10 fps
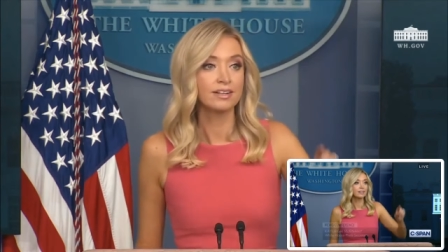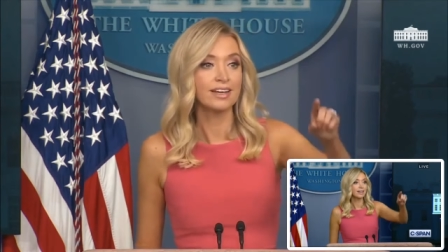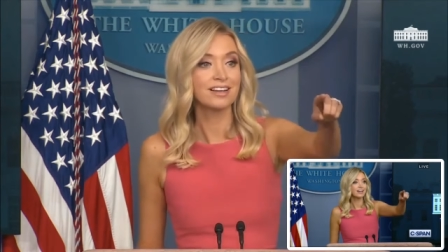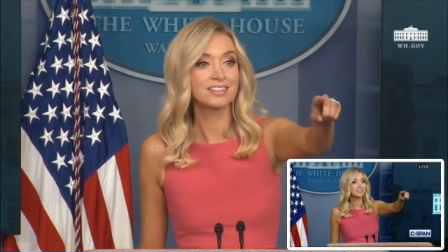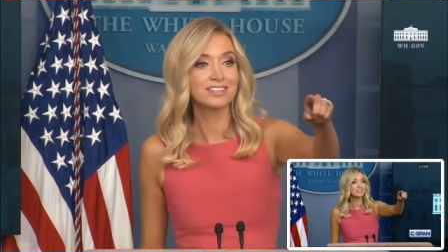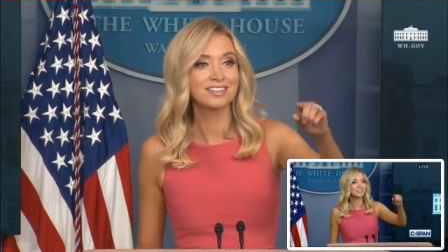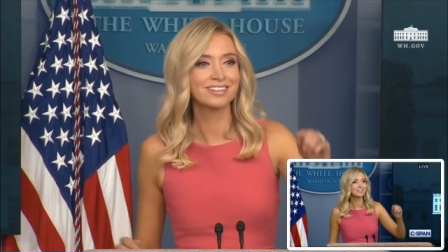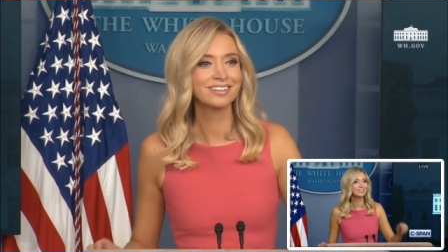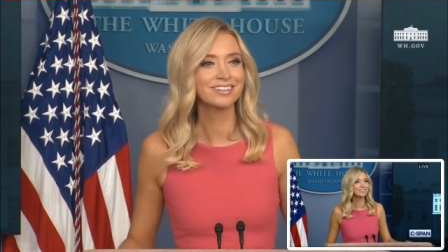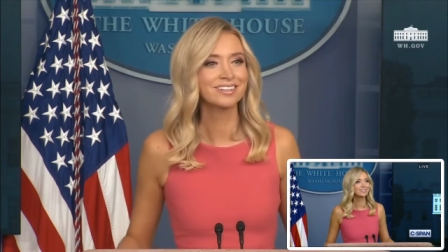Yes,
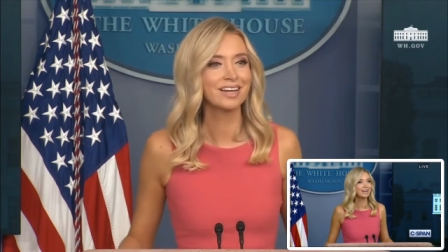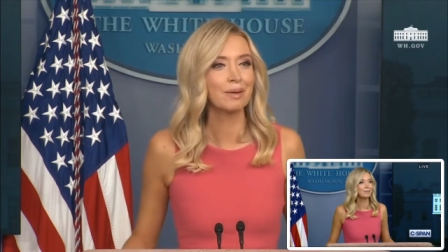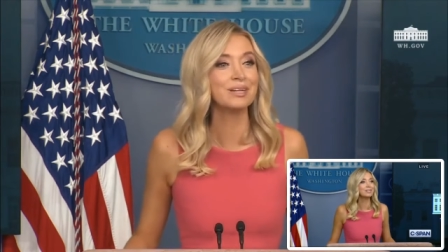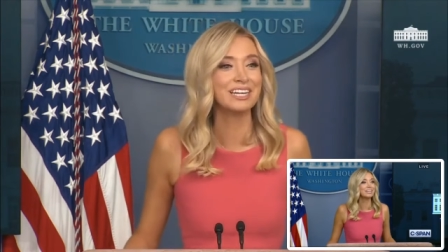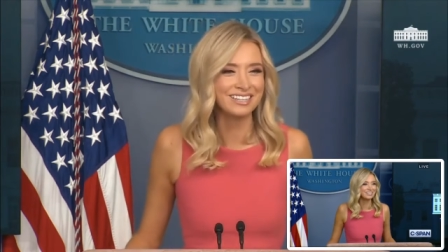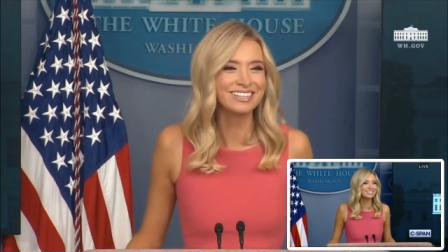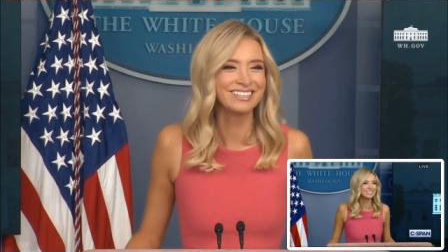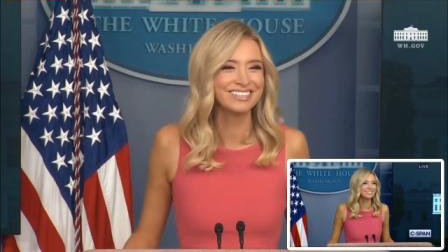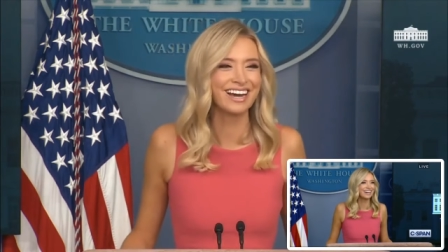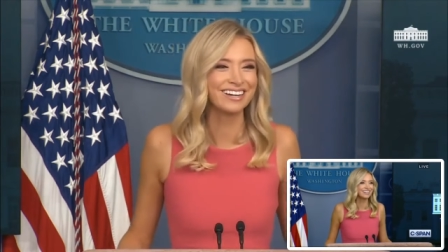Ebony.
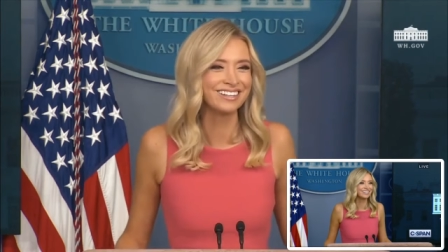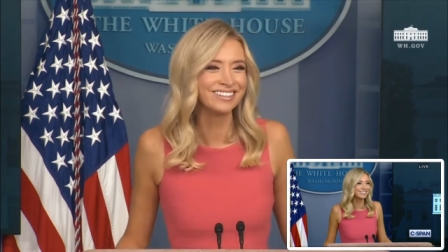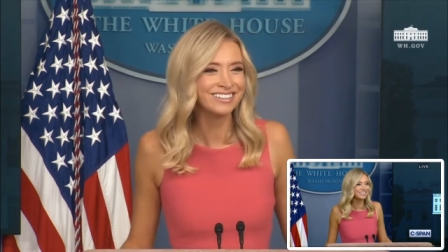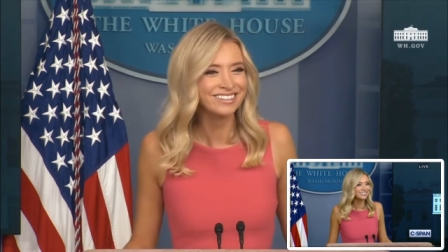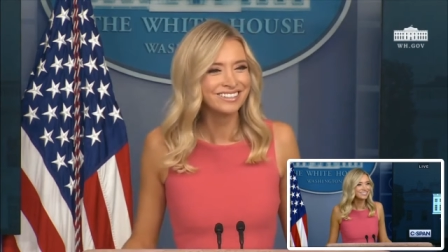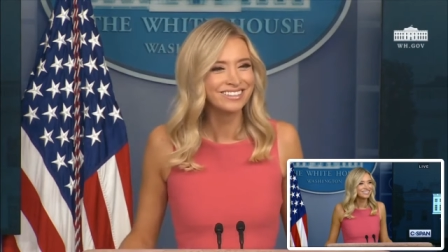Yeah. Thank you.